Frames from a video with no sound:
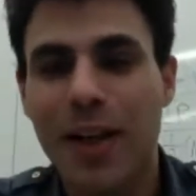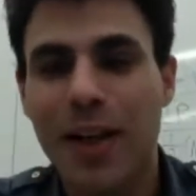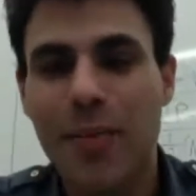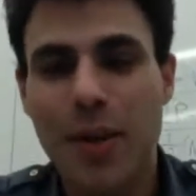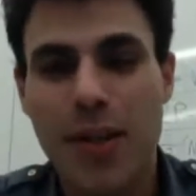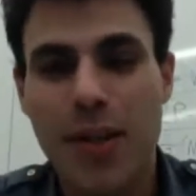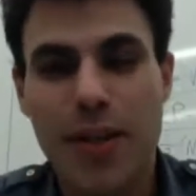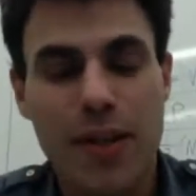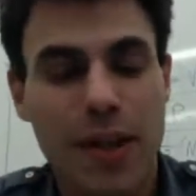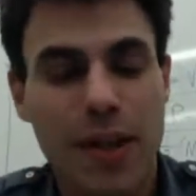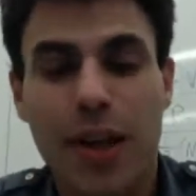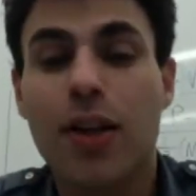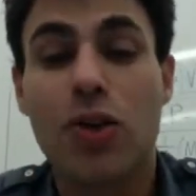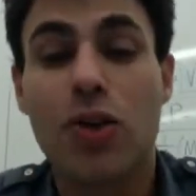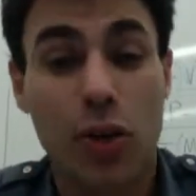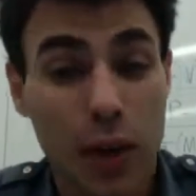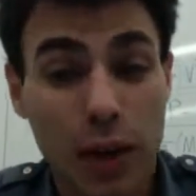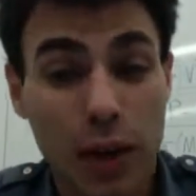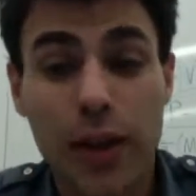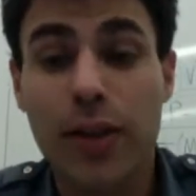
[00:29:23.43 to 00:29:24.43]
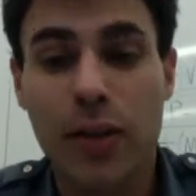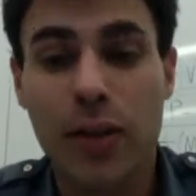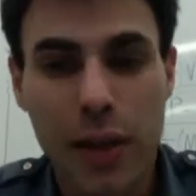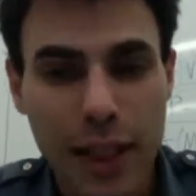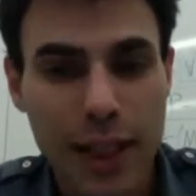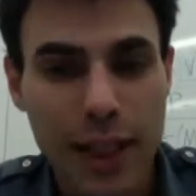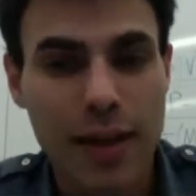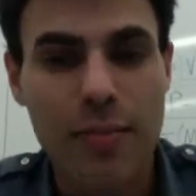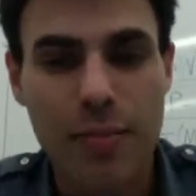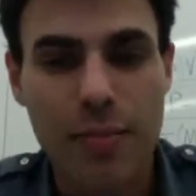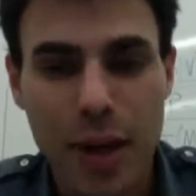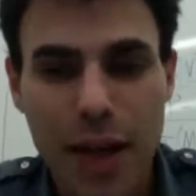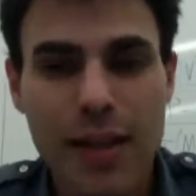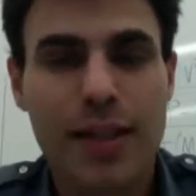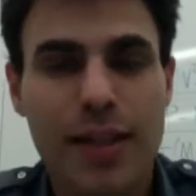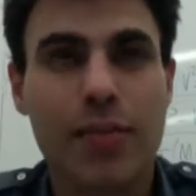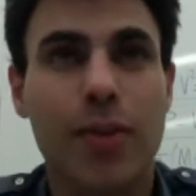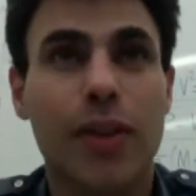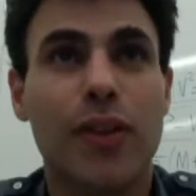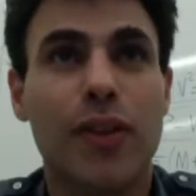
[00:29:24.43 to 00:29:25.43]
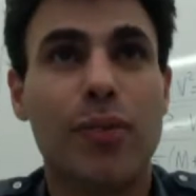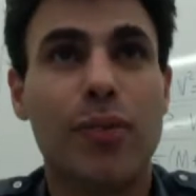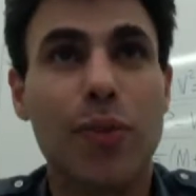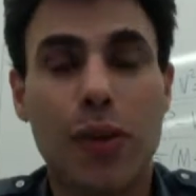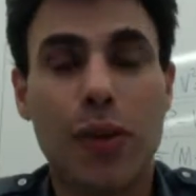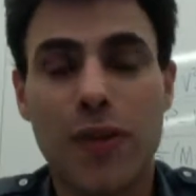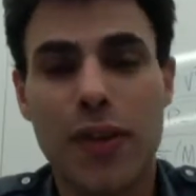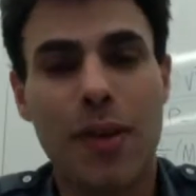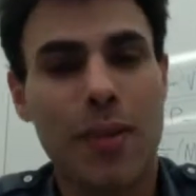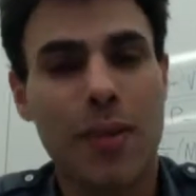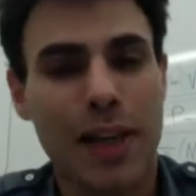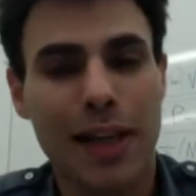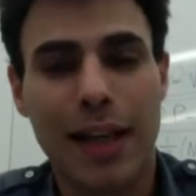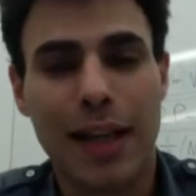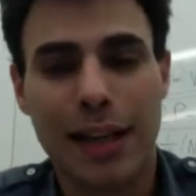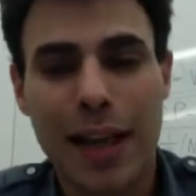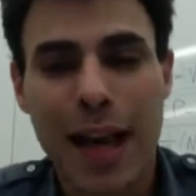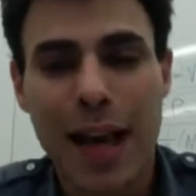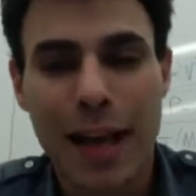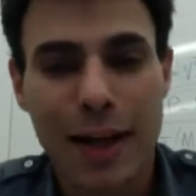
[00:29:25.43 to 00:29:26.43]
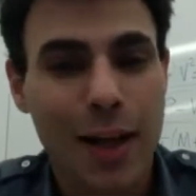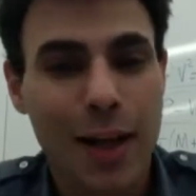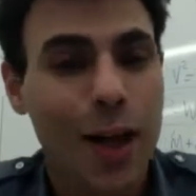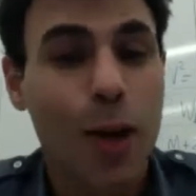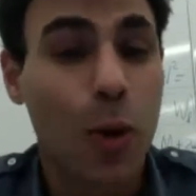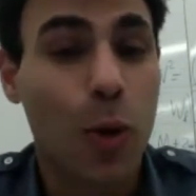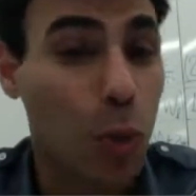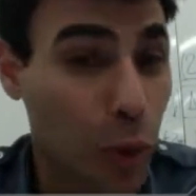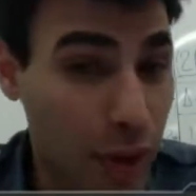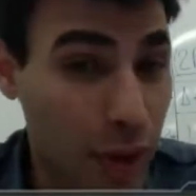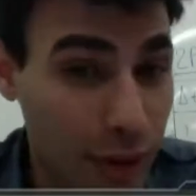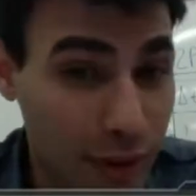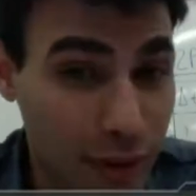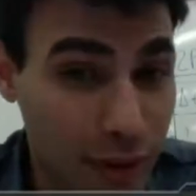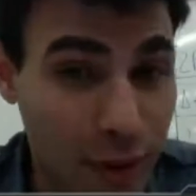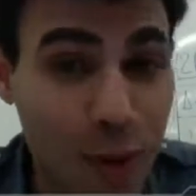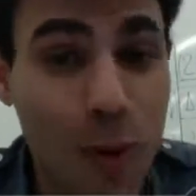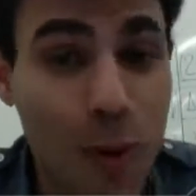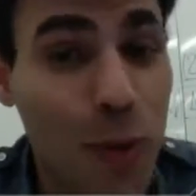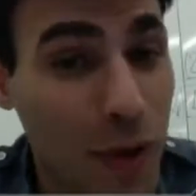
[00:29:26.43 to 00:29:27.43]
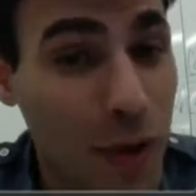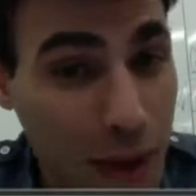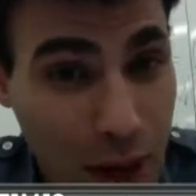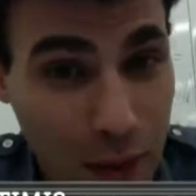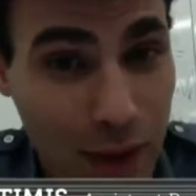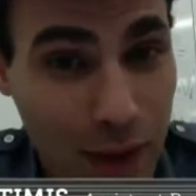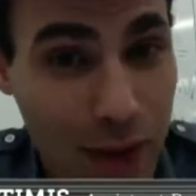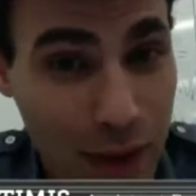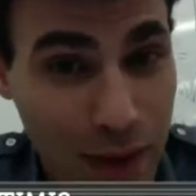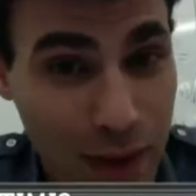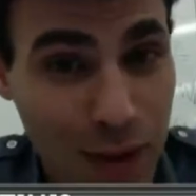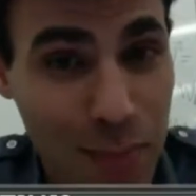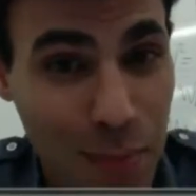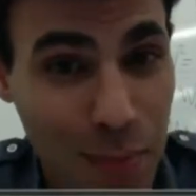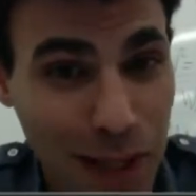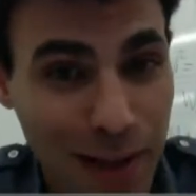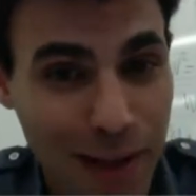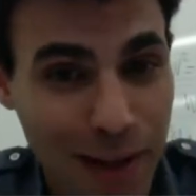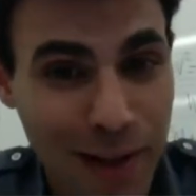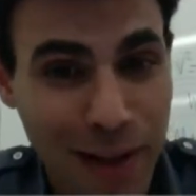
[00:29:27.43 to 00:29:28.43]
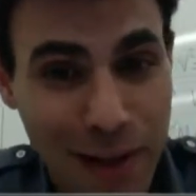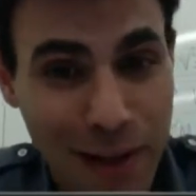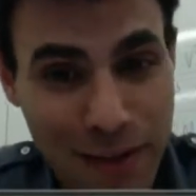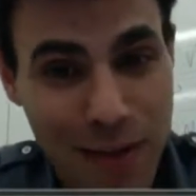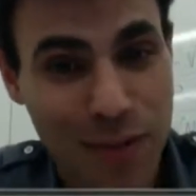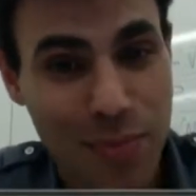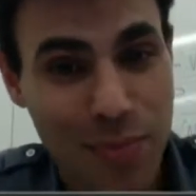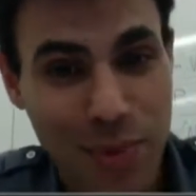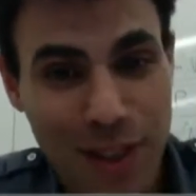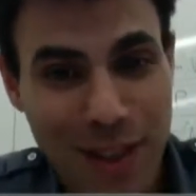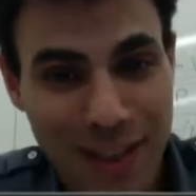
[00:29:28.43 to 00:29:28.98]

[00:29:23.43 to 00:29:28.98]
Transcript: because it is literally impossible to move something like that with or without the 100 million. Just breathe.